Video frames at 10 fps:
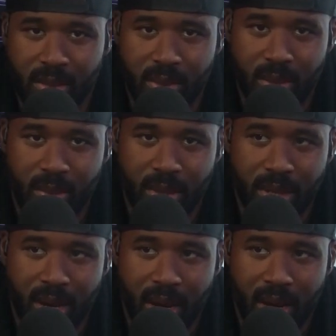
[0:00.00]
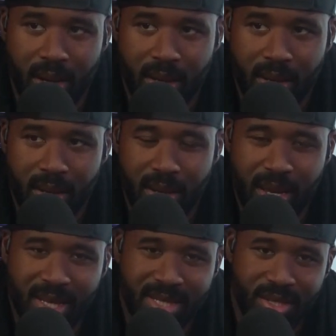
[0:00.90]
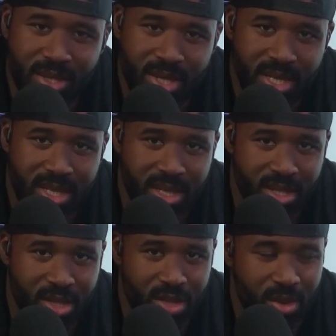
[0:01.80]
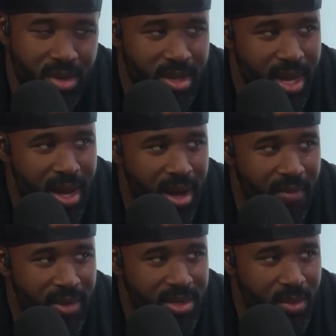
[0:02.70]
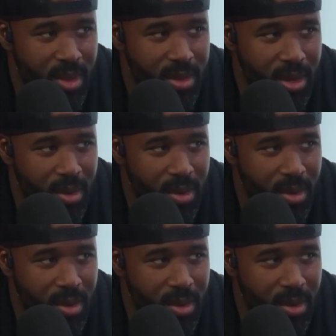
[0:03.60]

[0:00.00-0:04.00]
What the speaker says: we would, it's just easy to just shrug the guy off as a weirdo